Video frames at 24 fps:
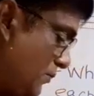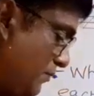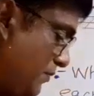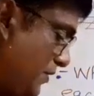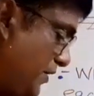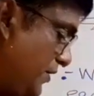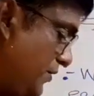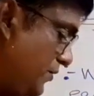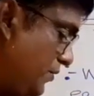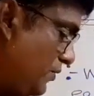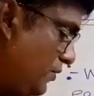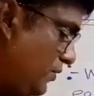
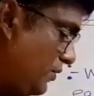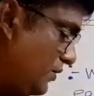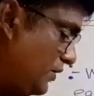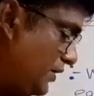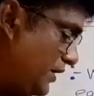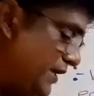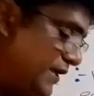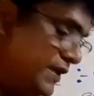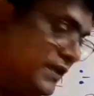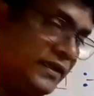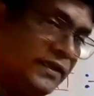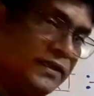
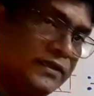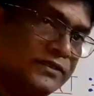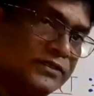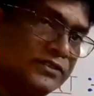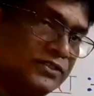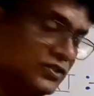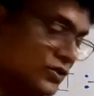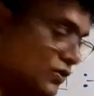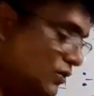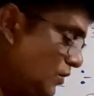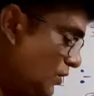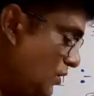BOD.
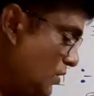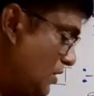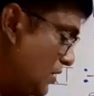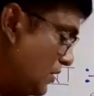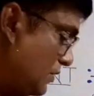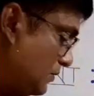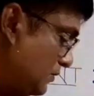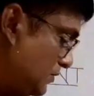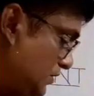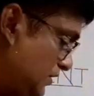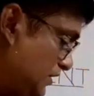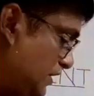So
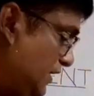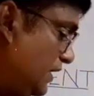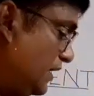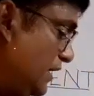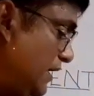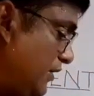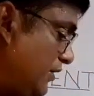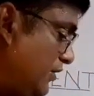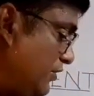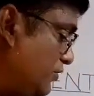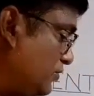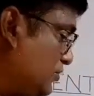see
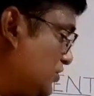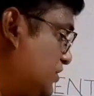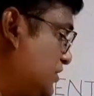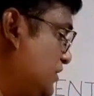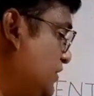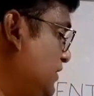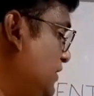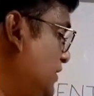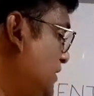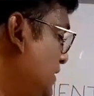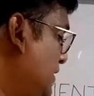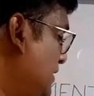
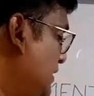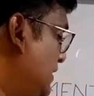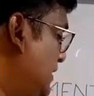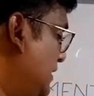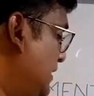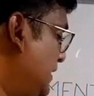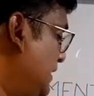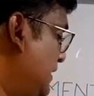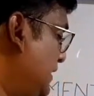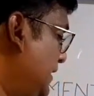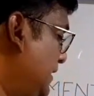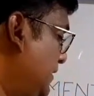AOC.
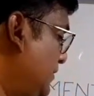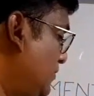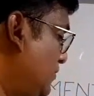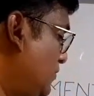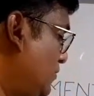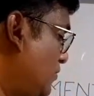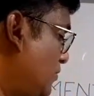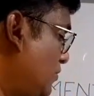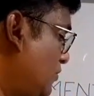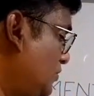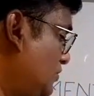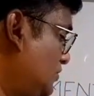
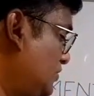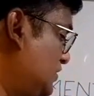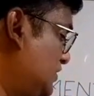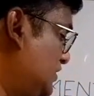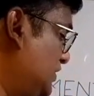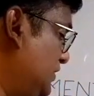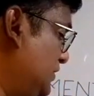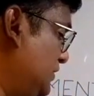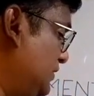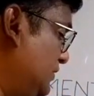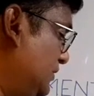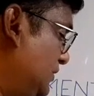
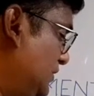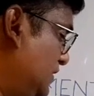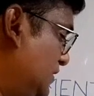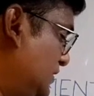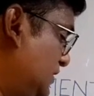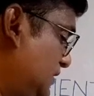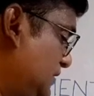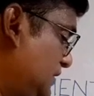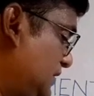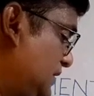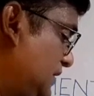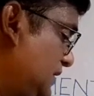AOC. This
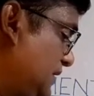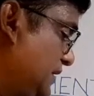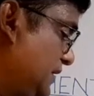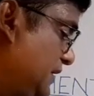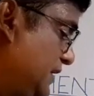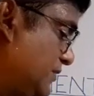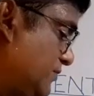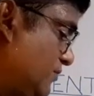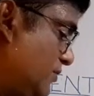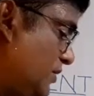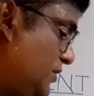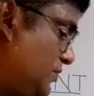is
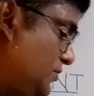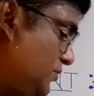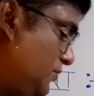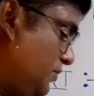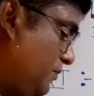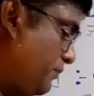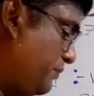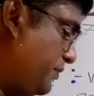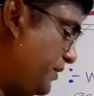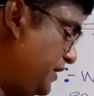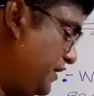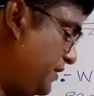equal
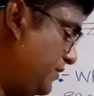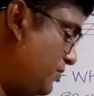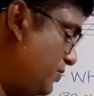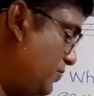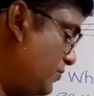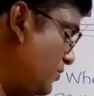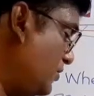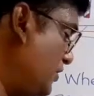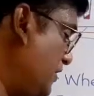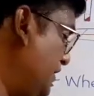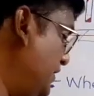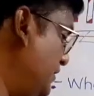to
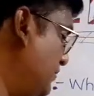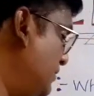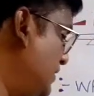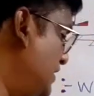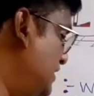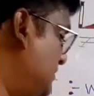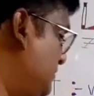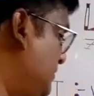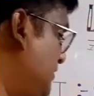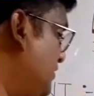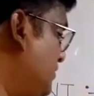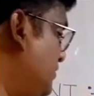BOD. What
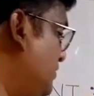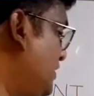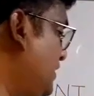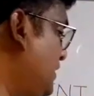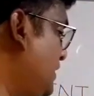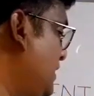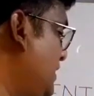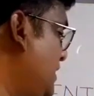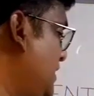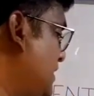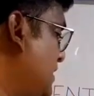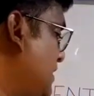is
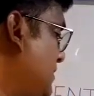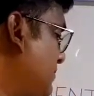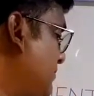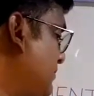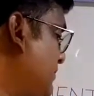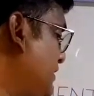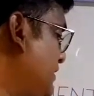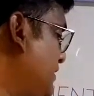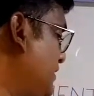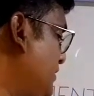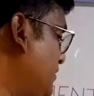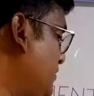BOD?
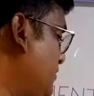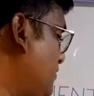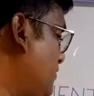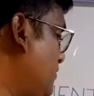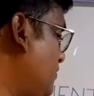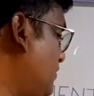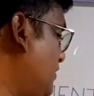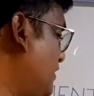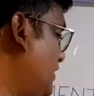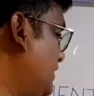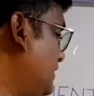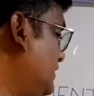
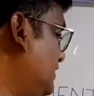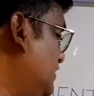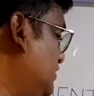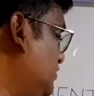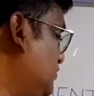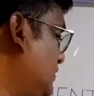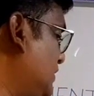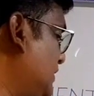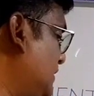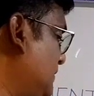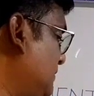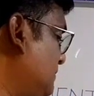BOD. This
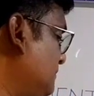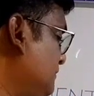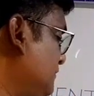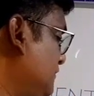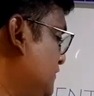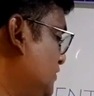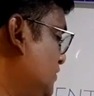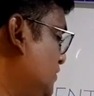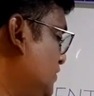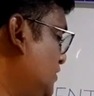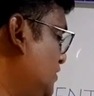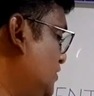one.
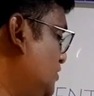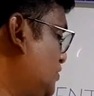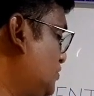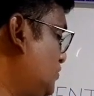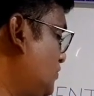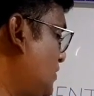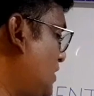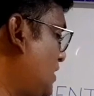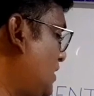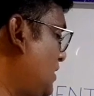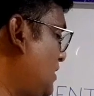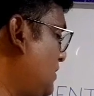So these
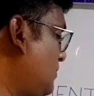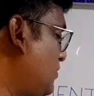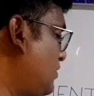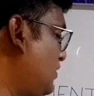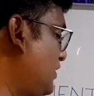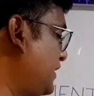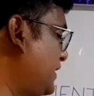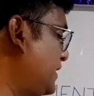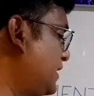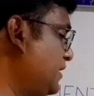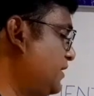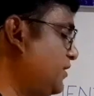two are
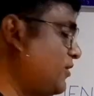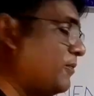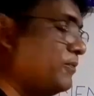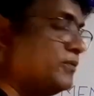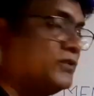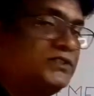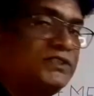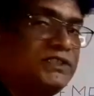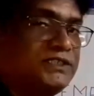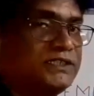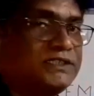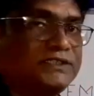vertically
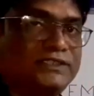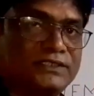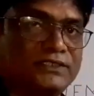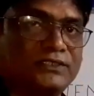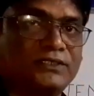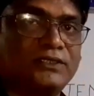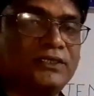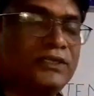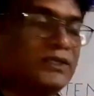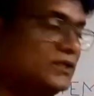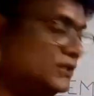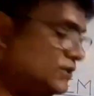opposite each
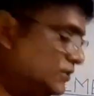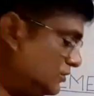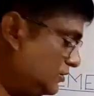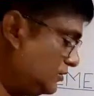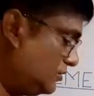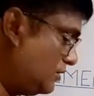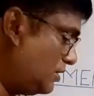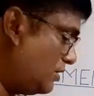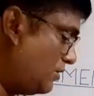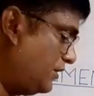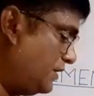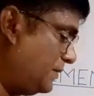other. So
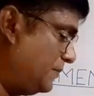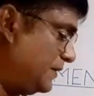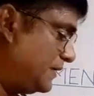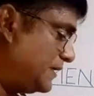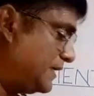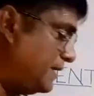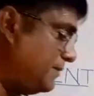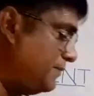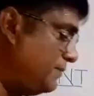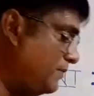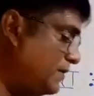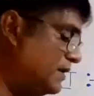now it
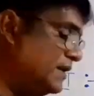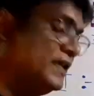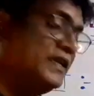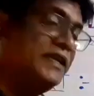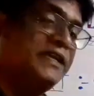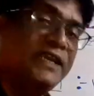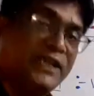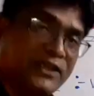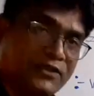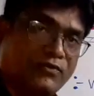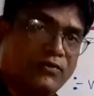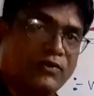became
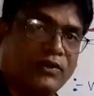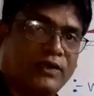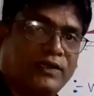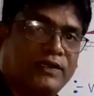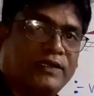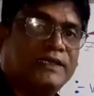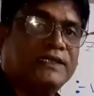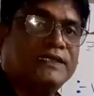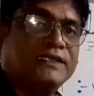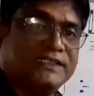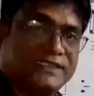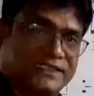equal.